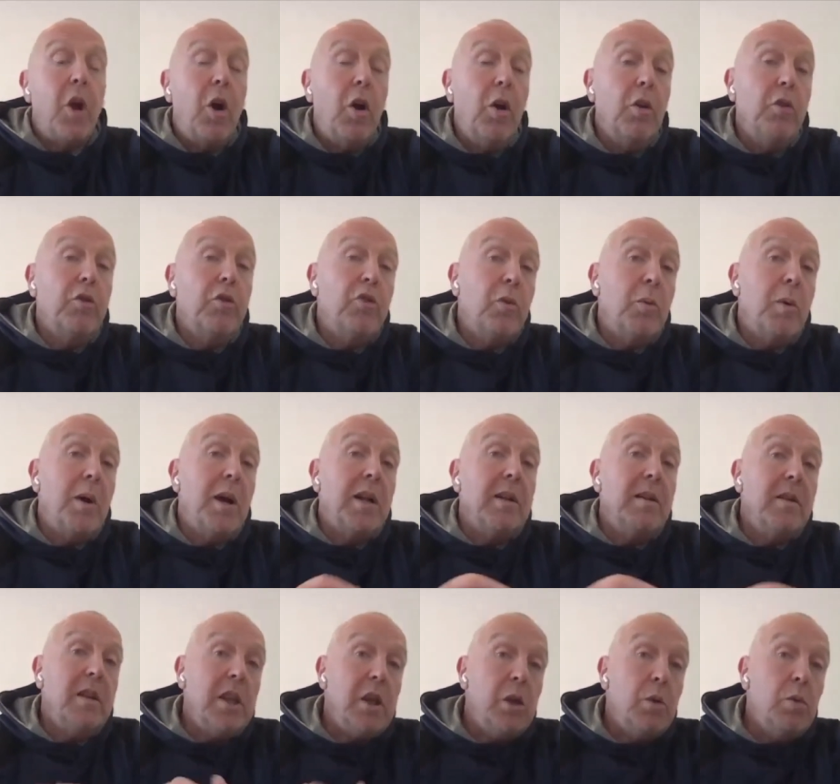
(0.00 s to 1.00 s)
Also, our
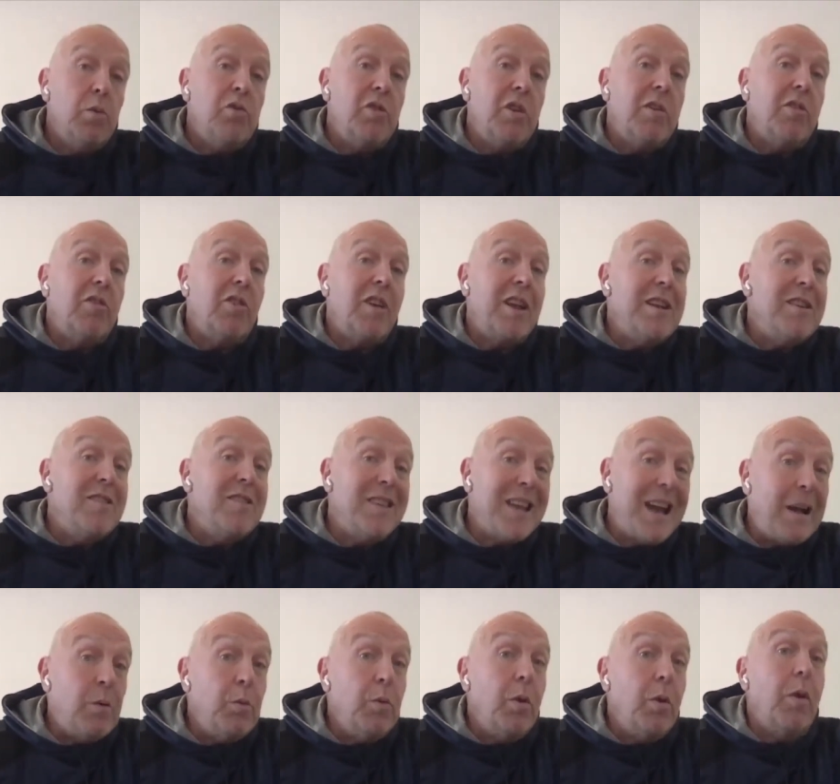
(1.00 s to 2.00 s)
users can
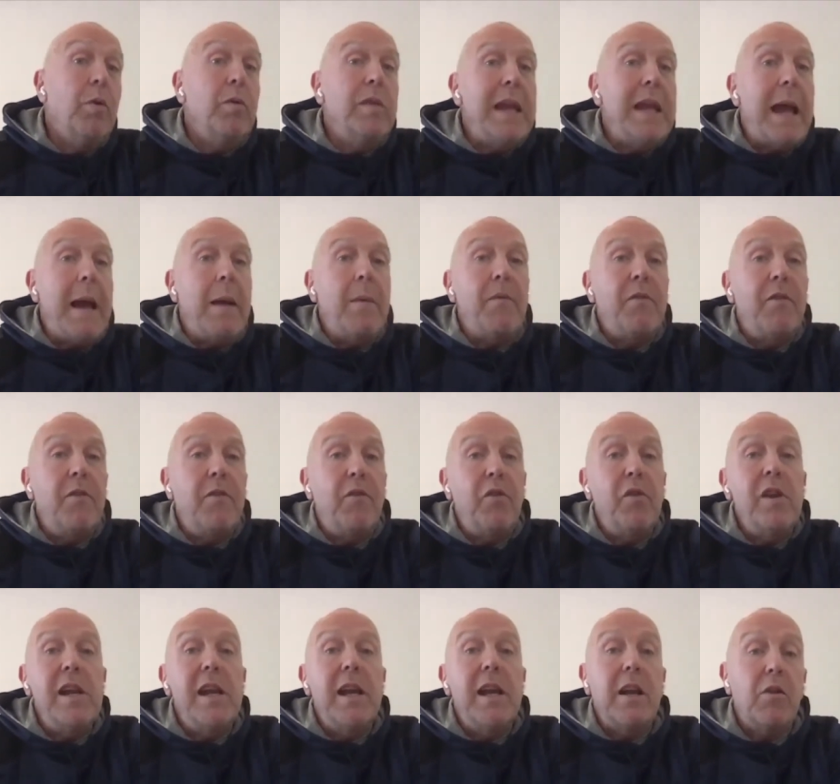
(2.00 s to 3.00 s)
download the app for
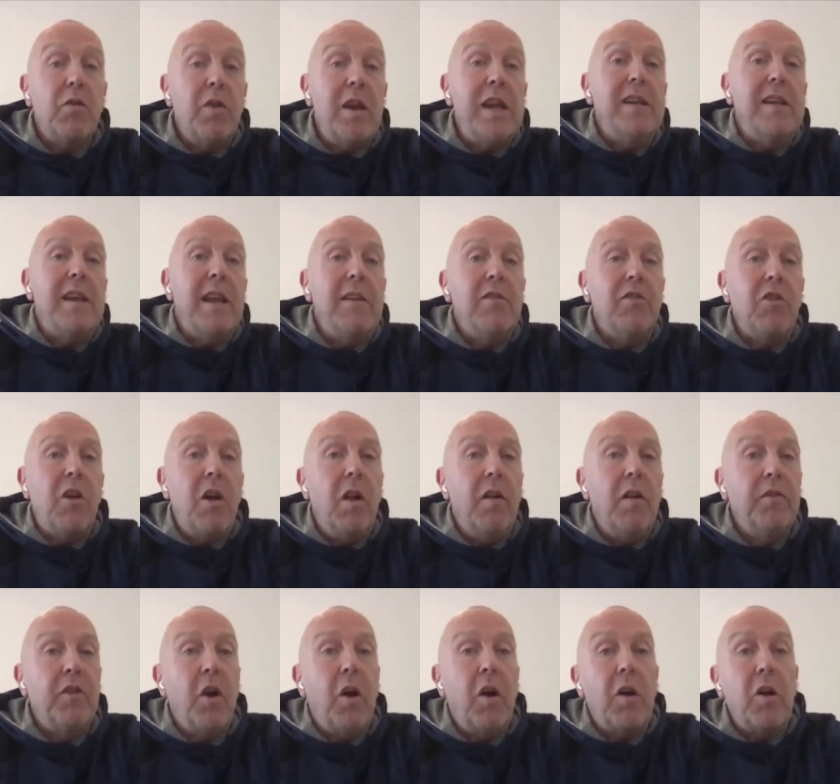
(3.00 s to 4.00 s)
free at
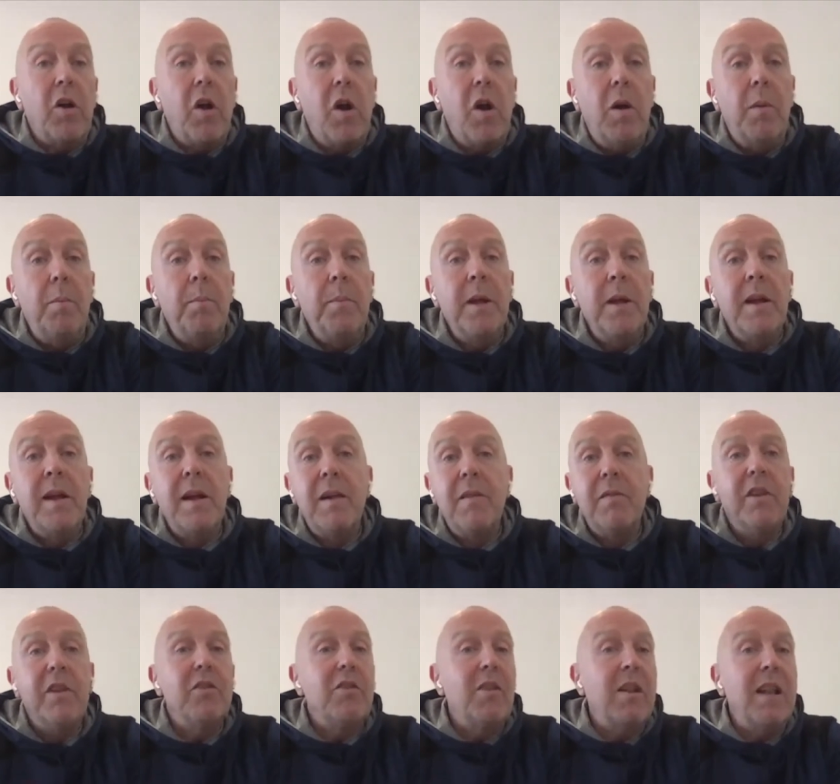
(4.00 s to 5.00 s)
greatdaysgolf.com
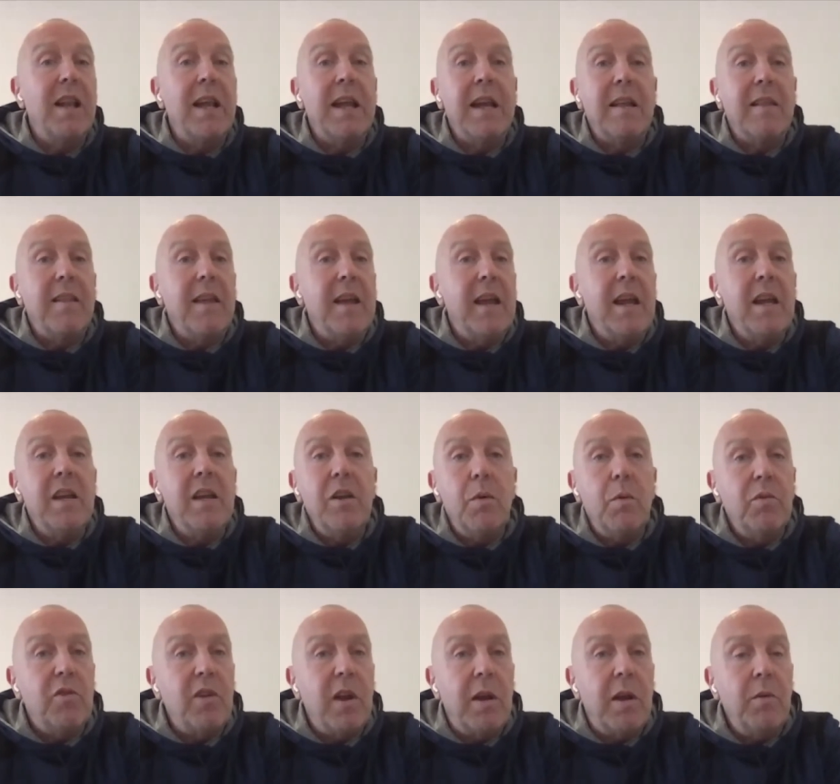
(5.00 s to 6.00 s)
there's a link there and you
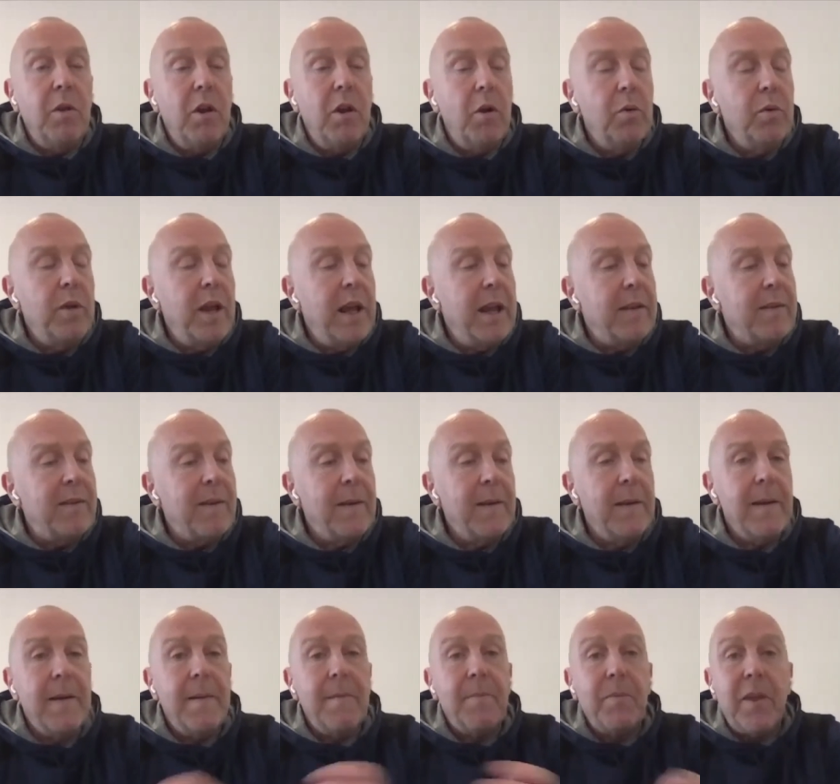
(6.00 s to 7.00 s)
can download it.
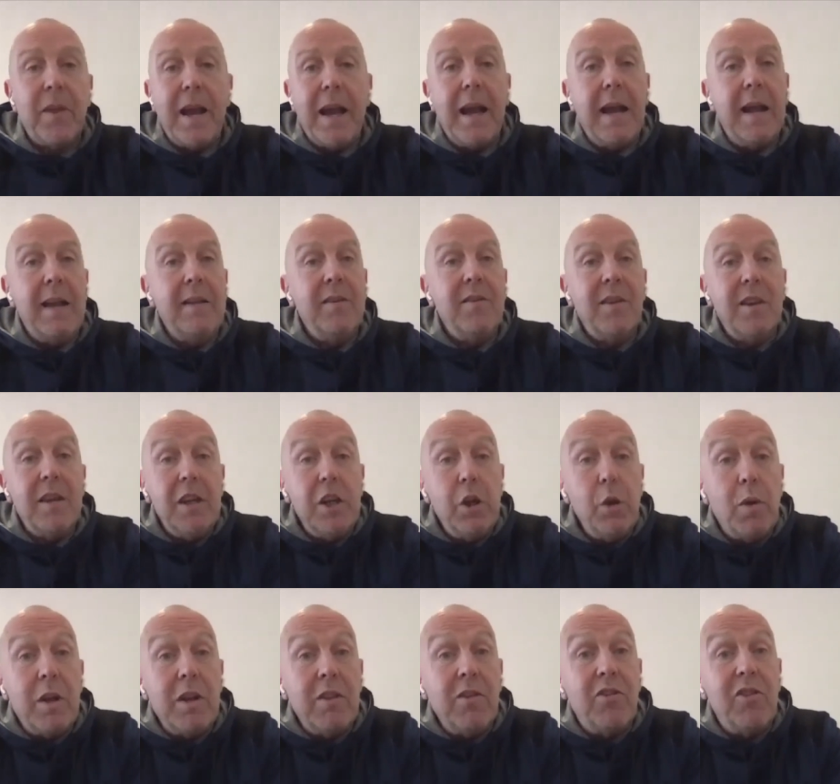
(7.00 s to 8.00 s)
And
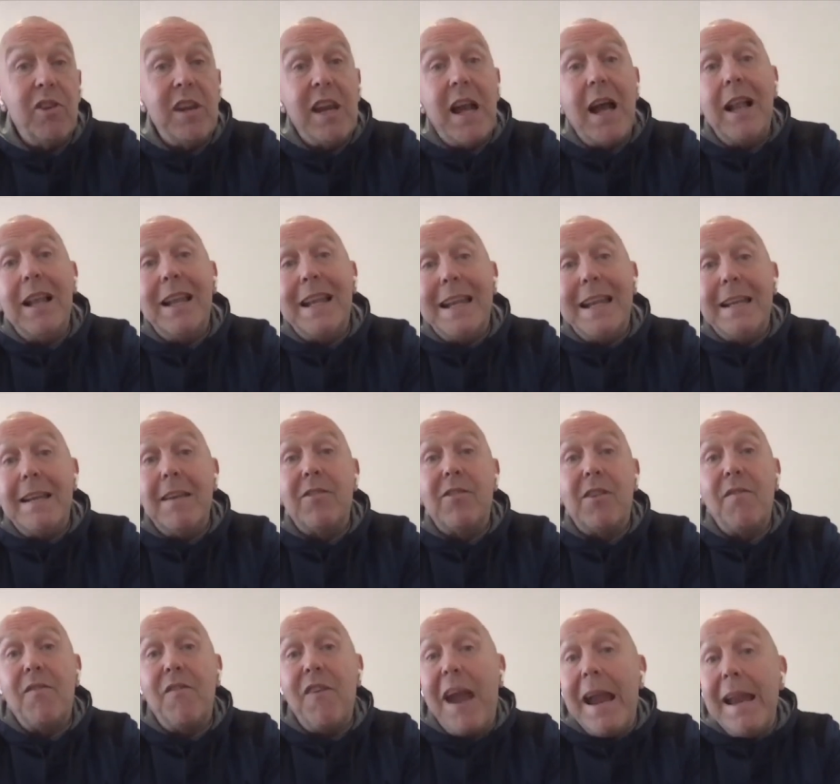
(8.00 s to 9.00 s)
you can see our latest
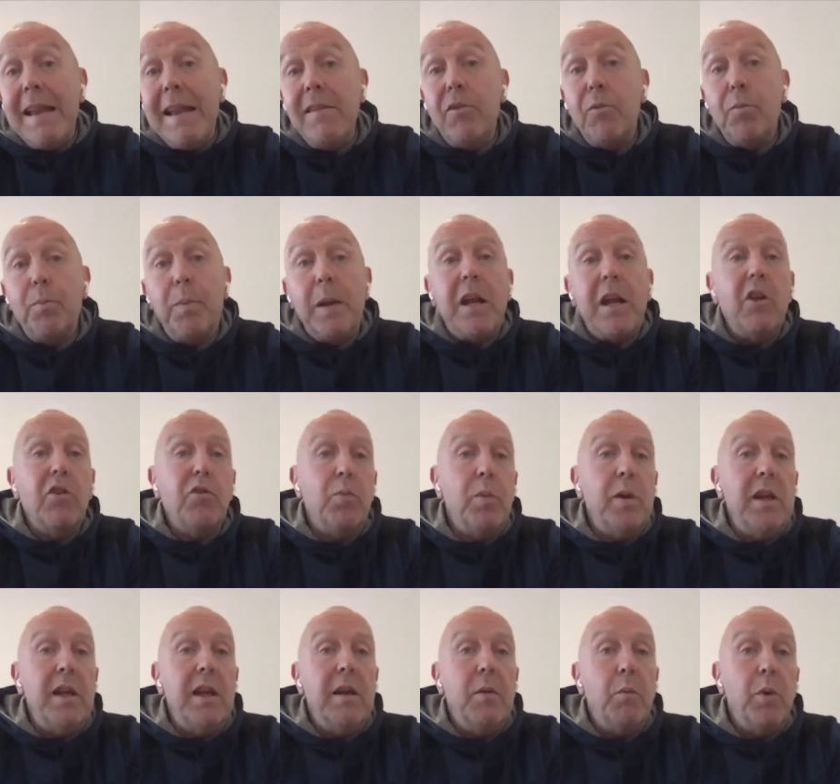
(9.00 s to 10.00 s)
events because
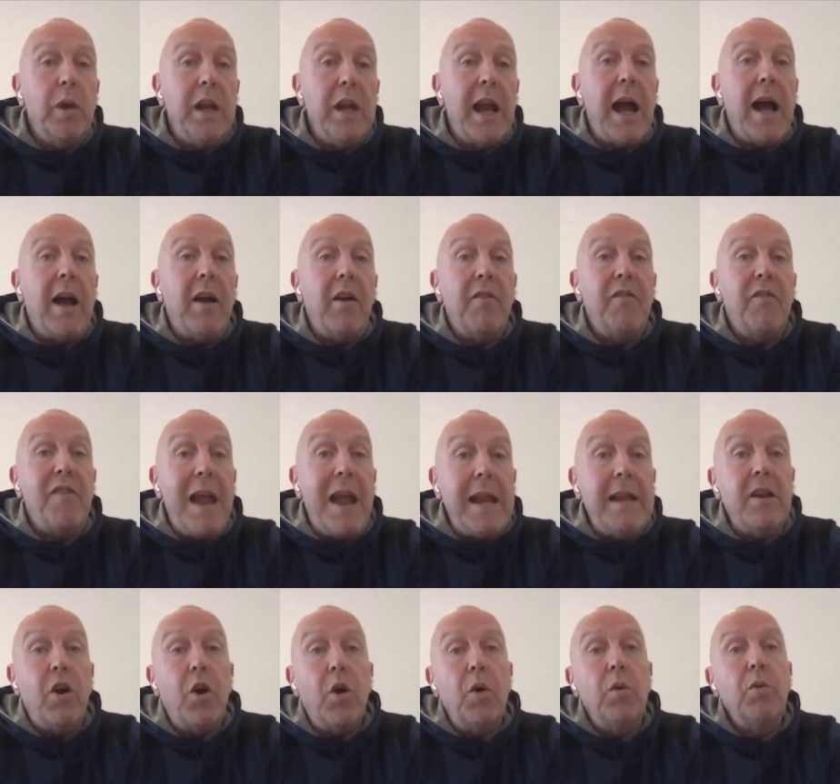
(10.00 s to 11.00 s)
we, we are
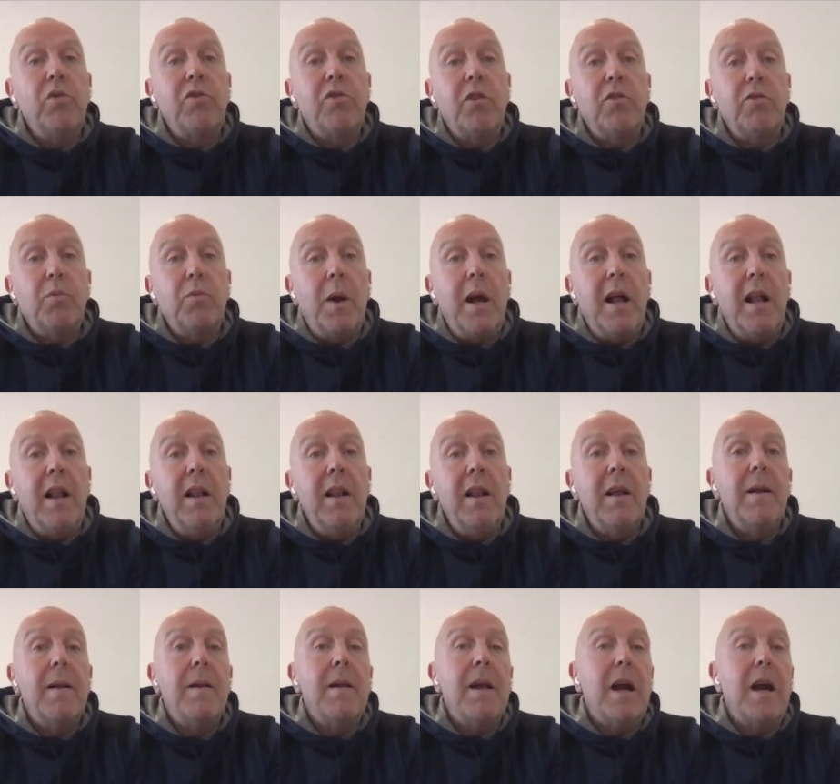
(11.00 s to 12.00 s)
event hosts as well.
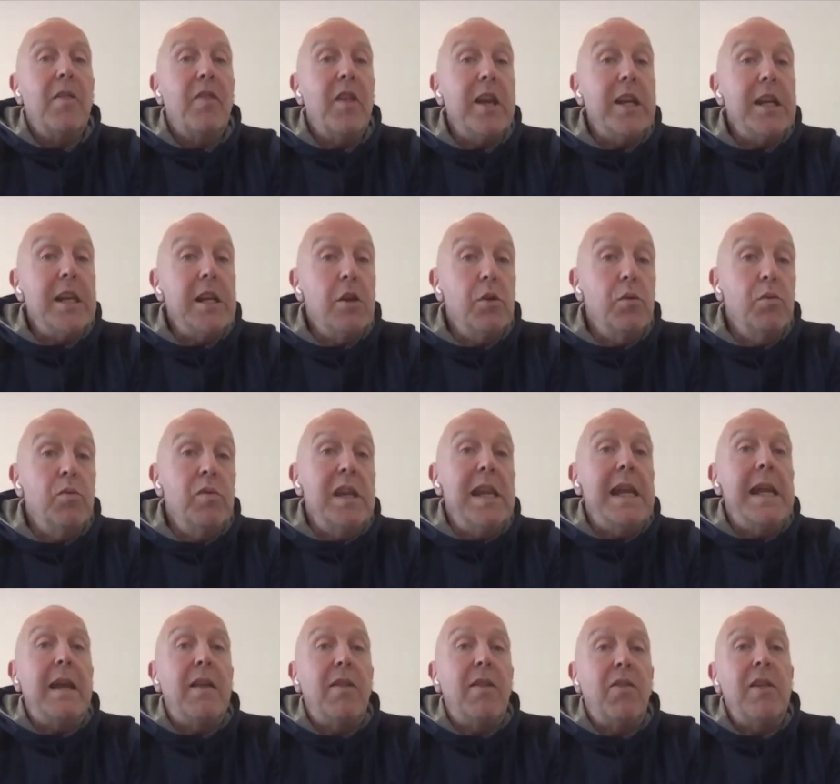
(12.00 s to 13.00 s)
And the
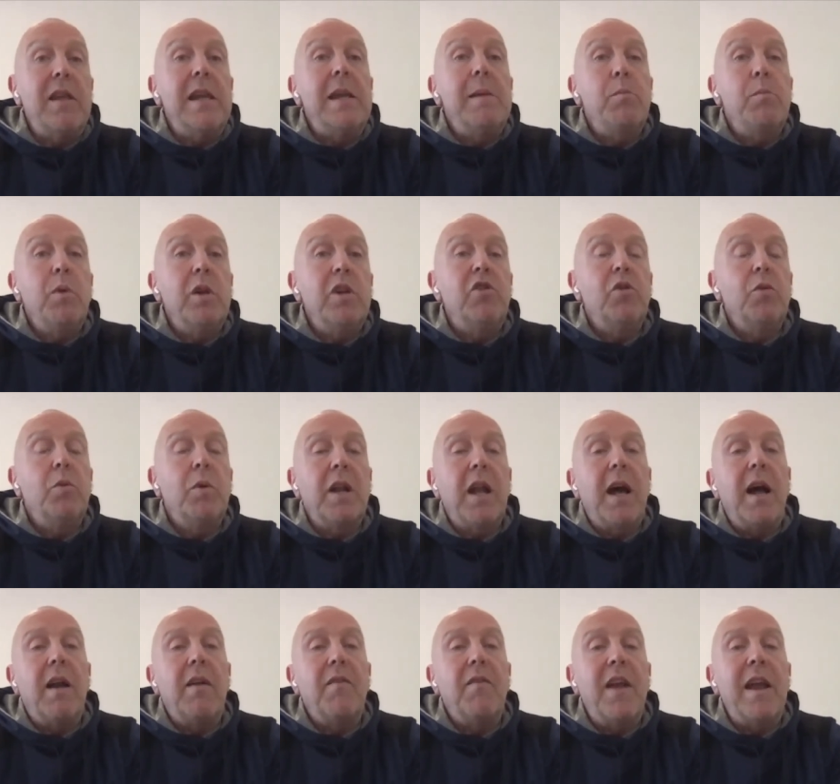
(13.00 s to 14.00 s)
unique theme we do at
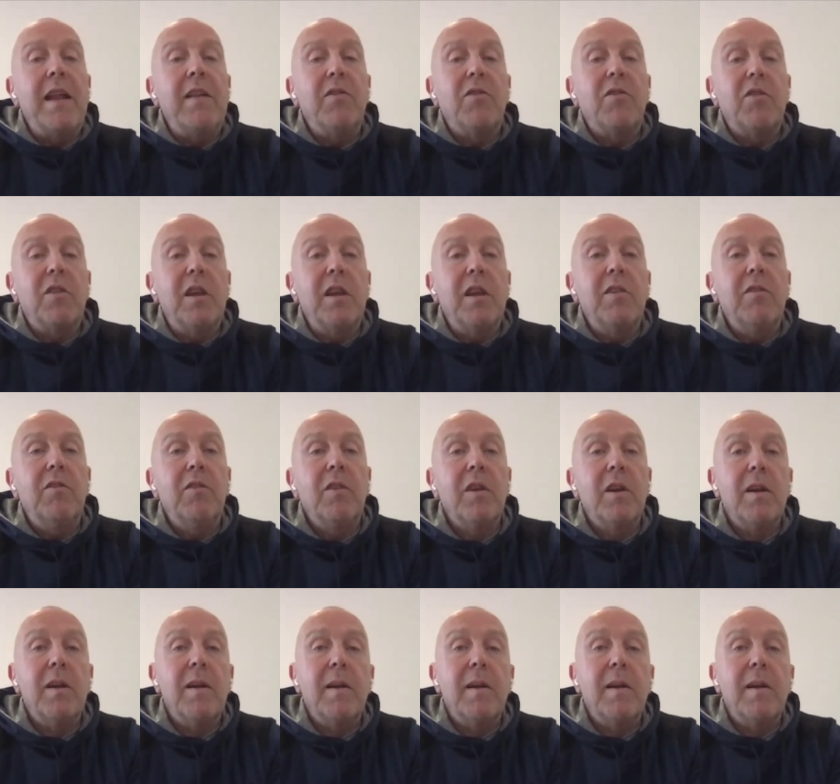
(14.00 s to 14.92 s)
our events is